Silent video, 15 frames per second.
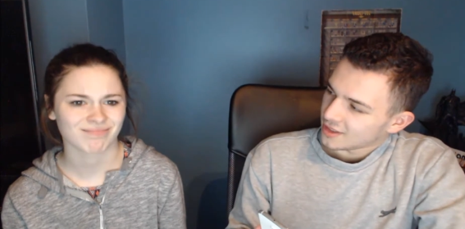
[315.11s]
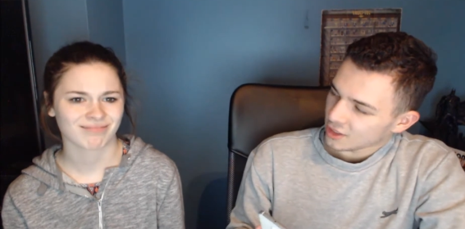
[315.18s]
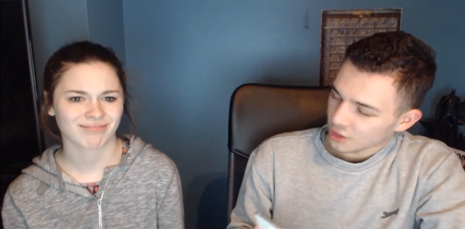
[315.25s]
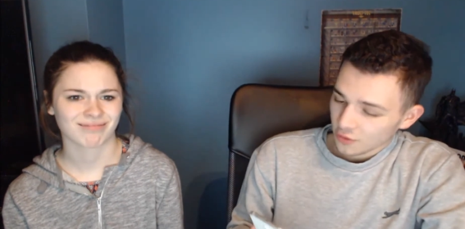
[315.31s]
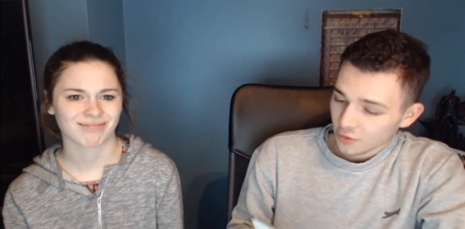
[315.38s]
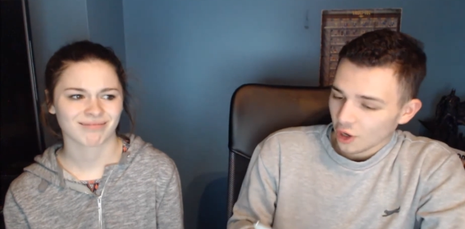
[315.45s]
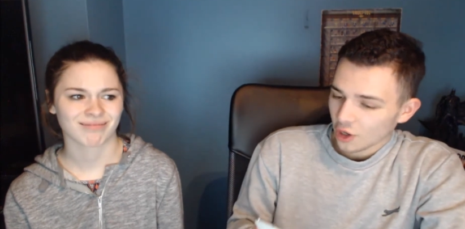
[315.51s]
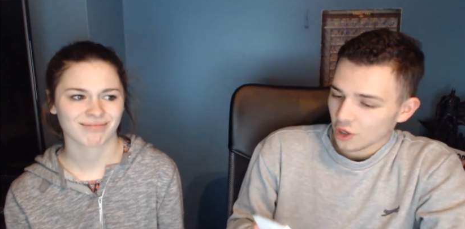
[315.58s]
Speaker 1: So
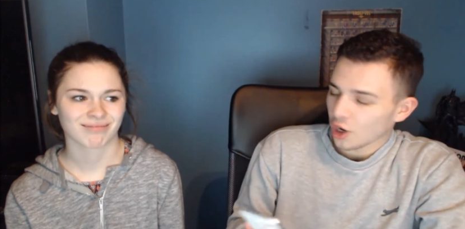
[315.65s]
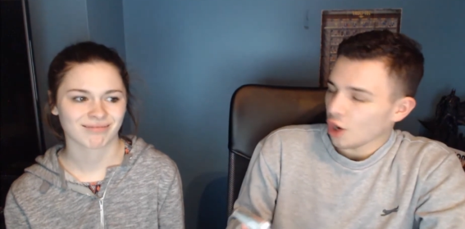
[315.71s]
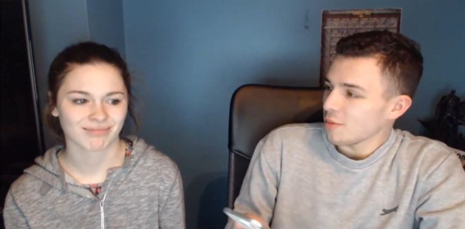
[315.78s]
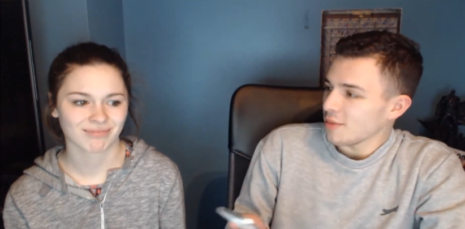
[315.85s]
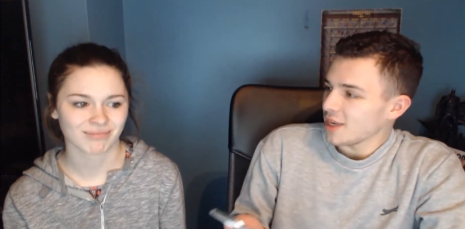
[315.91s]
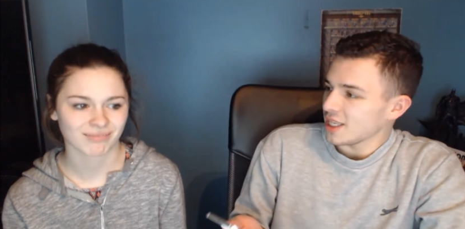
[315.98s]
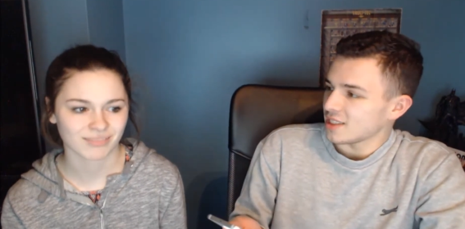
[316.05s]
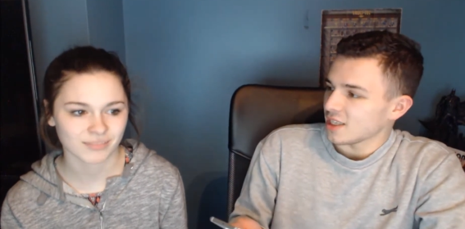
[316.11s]
you've got to
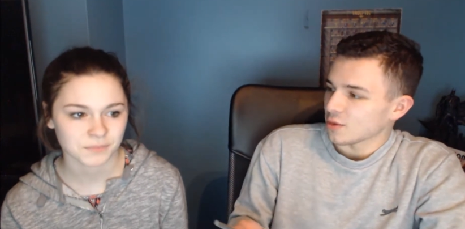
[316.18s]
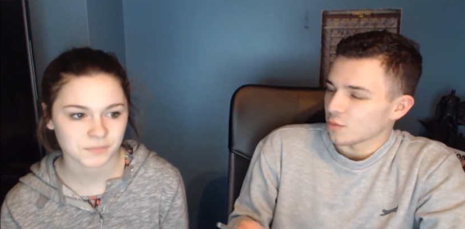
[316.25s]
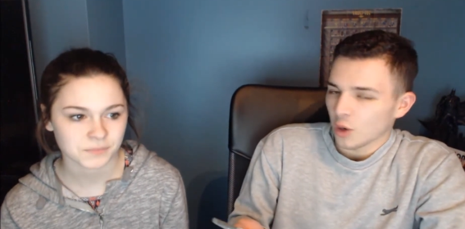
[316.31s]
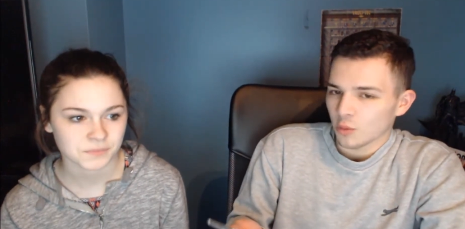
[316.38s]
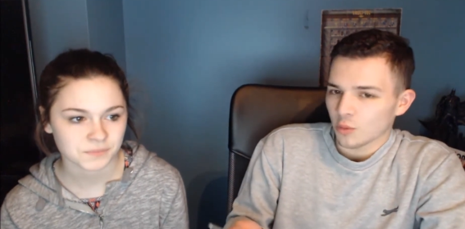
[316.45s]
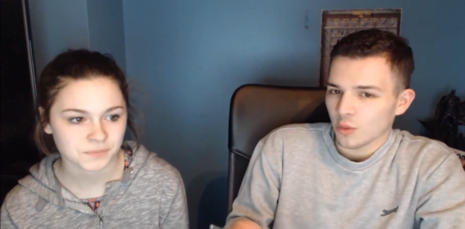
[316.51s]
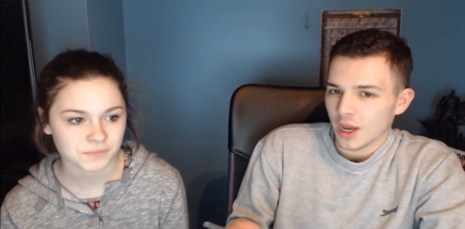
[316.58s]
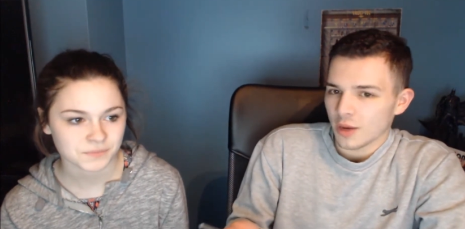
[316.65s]
go missing.
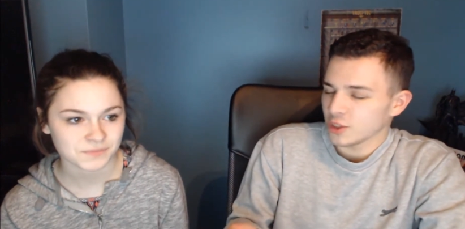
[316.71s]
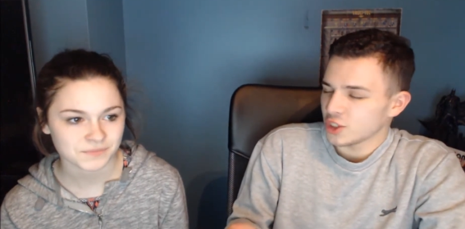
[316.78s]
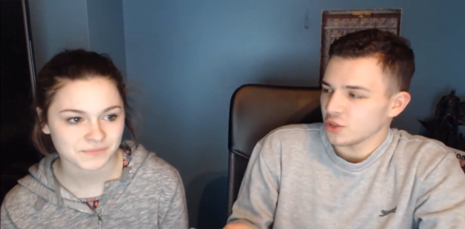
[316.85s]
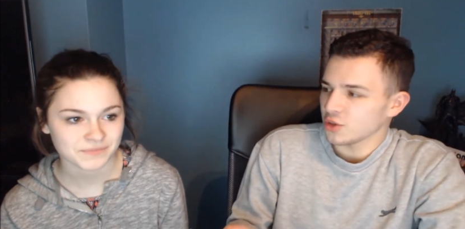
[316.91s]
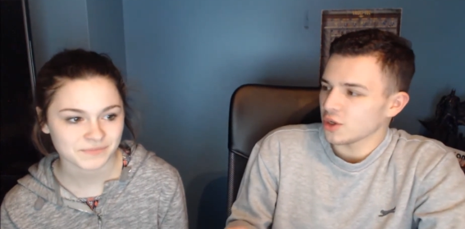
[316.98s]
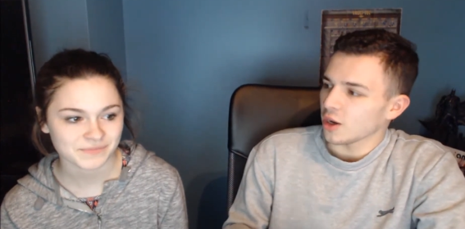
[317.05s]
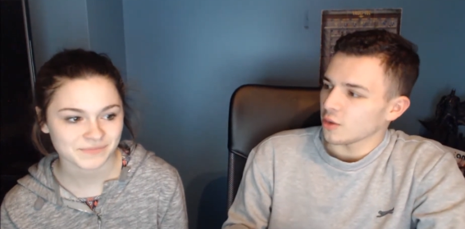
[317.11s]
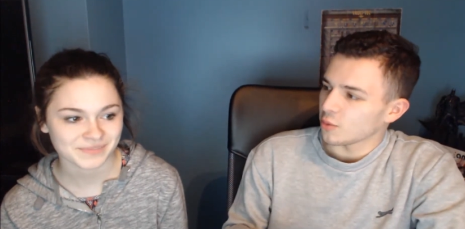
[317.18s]
What? Where
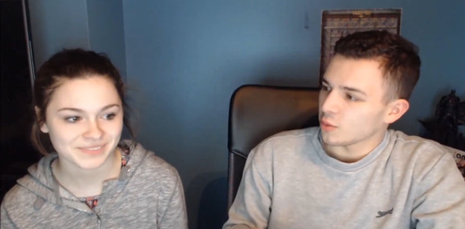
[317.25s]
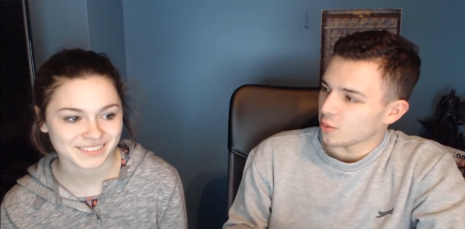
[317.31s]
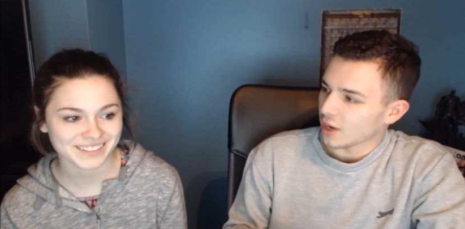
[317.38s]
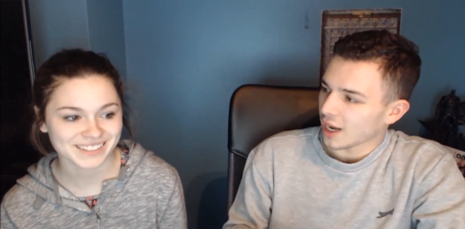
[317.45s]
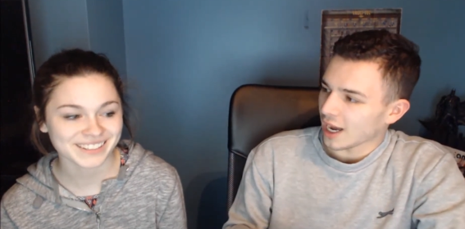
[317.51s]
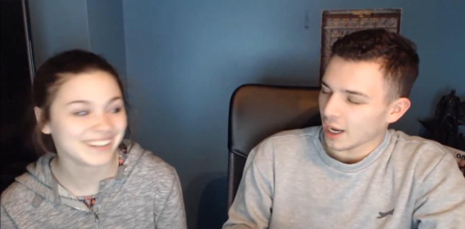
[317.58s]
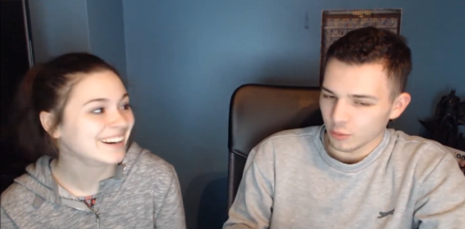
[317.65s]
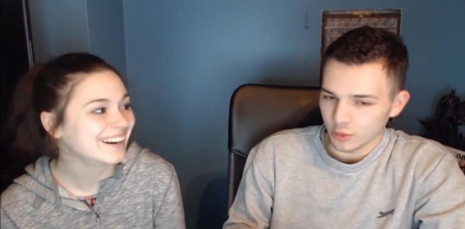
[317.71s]
would you go?
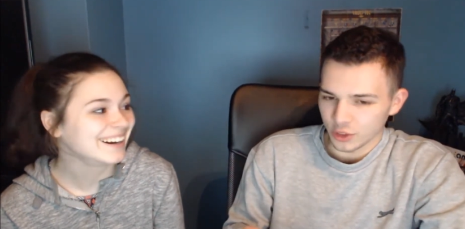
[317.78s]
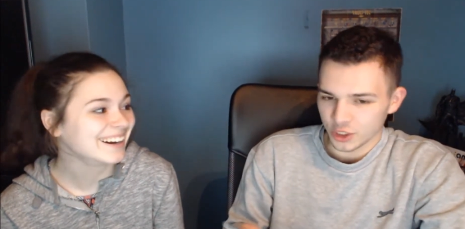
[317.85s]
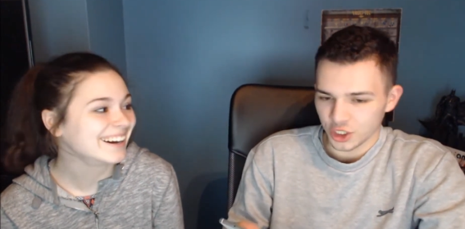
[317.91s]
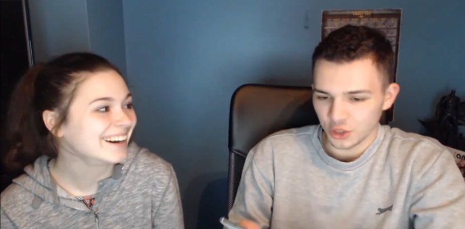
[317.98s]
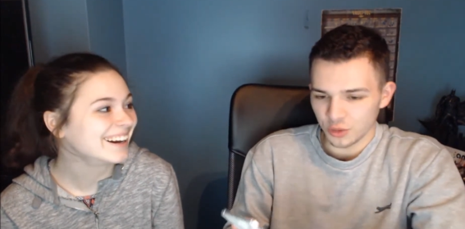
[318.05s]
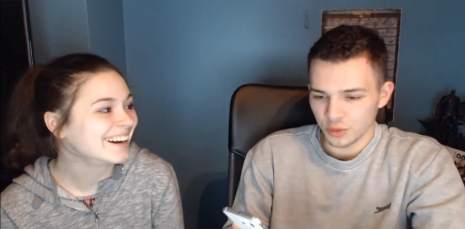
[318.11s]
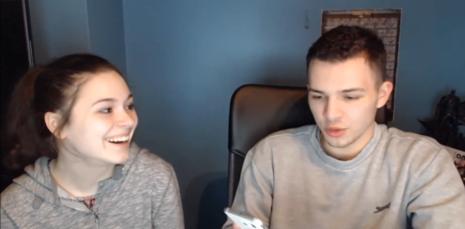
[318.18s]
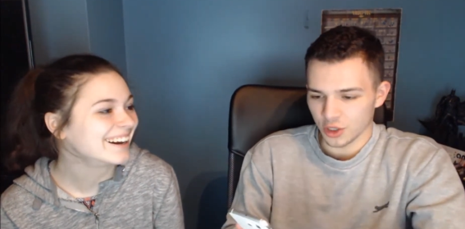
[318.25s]
How
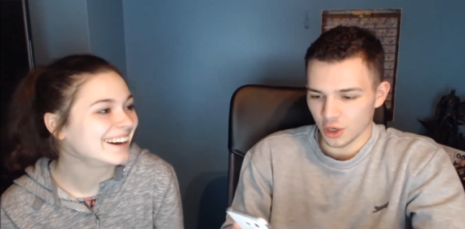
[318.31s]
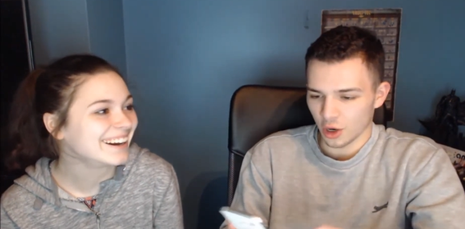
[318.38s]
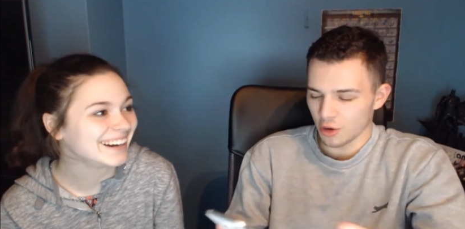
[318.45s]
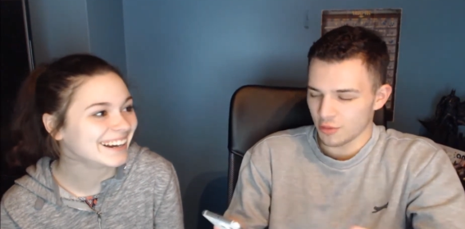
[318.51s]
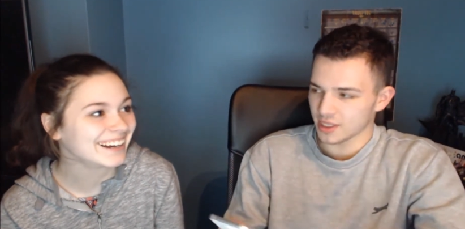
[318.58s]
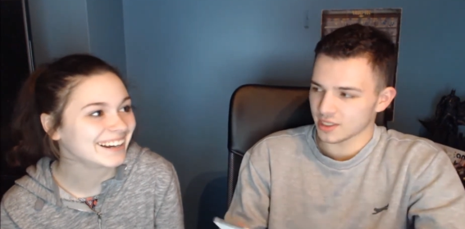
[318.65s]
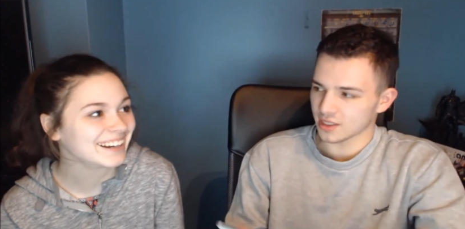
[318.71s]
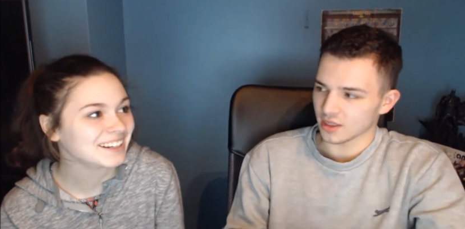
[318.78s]
would you
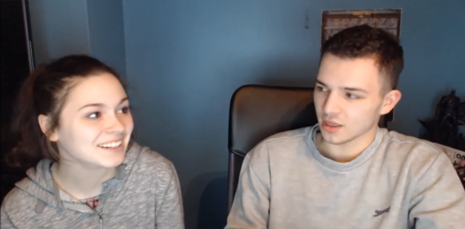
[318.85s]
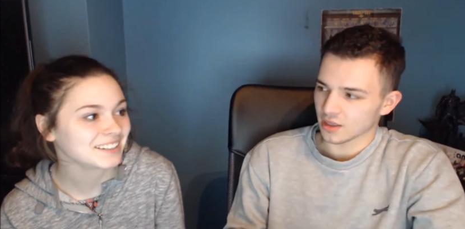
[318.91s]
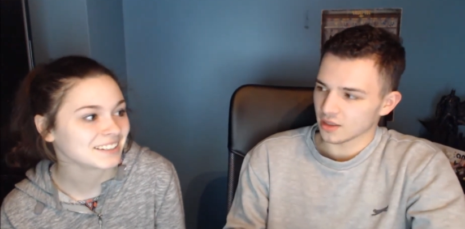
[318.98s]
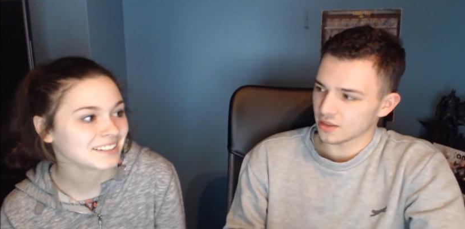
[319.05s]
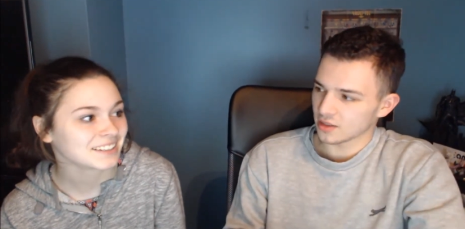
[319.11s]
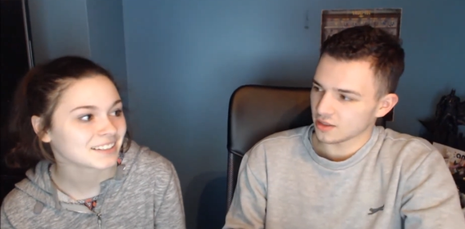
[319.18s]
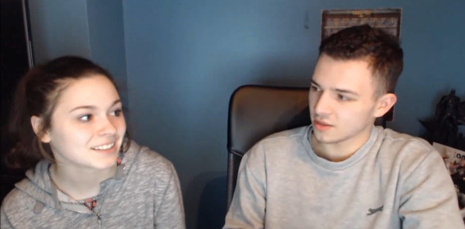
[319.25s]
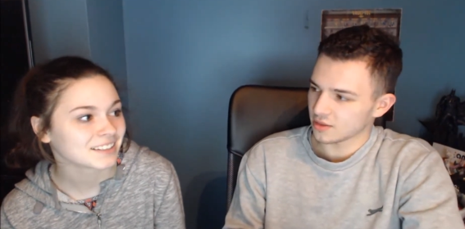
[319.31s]
go missing?
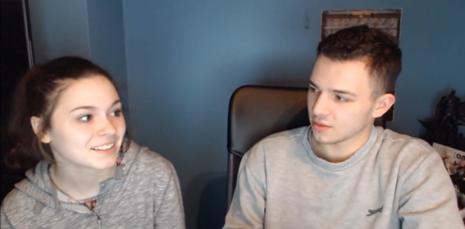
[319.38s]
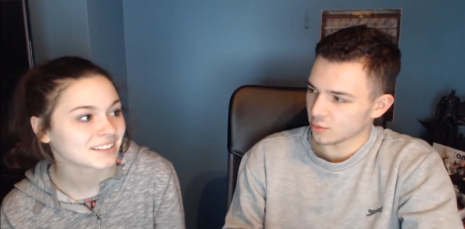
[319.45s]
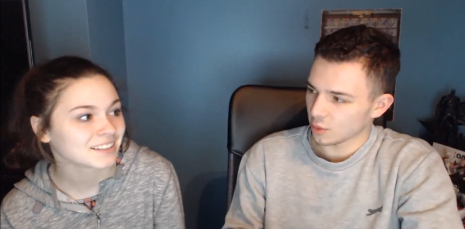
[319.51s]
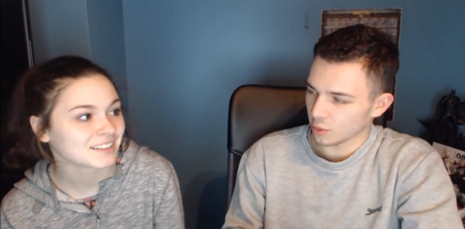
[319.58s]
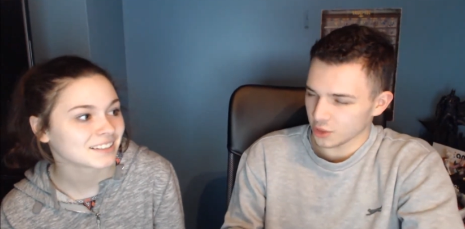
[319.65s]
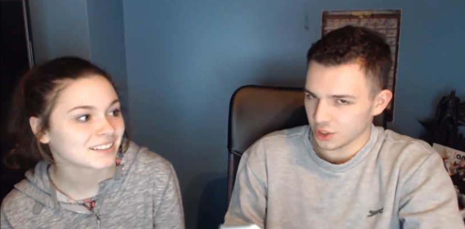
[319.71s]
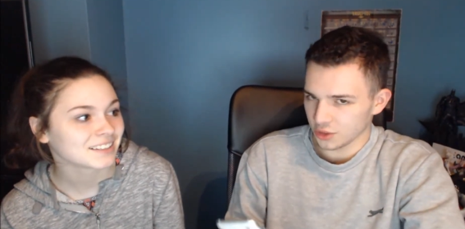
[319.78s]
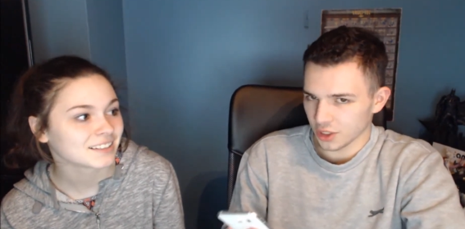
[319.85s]

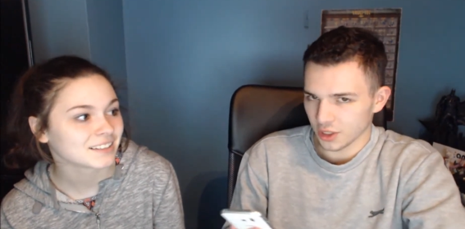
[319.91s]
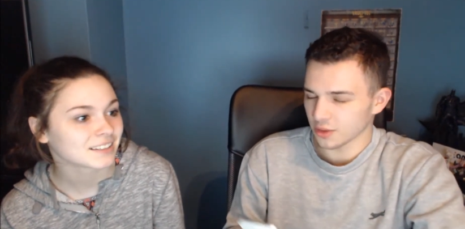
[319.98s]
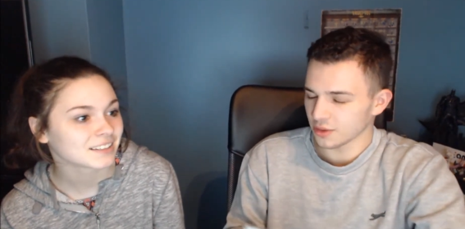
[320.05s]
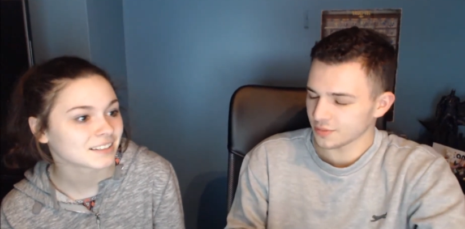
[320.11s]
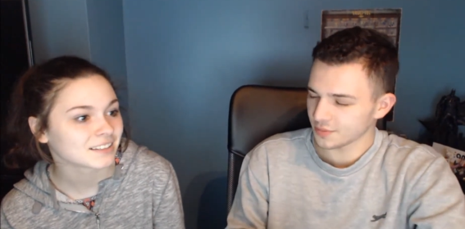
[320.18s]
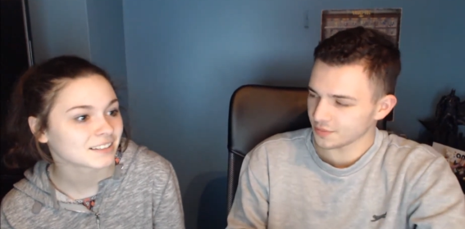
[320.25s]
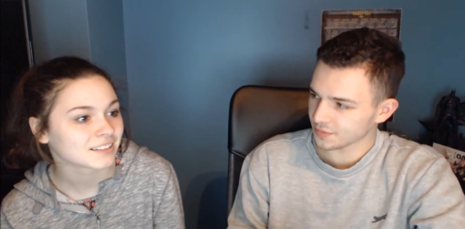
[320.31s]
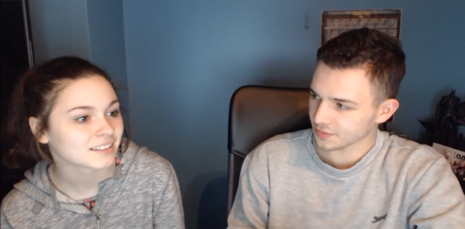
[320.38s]
What would you do?